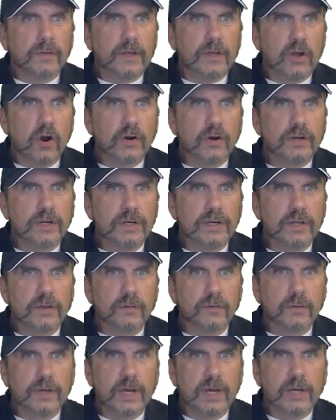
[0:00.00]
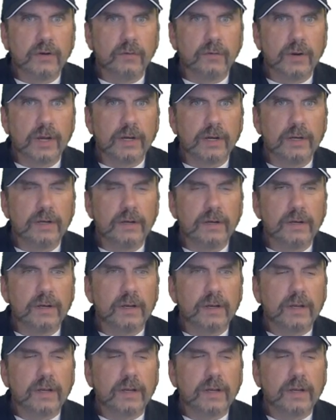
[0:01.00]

the RDD3 I created.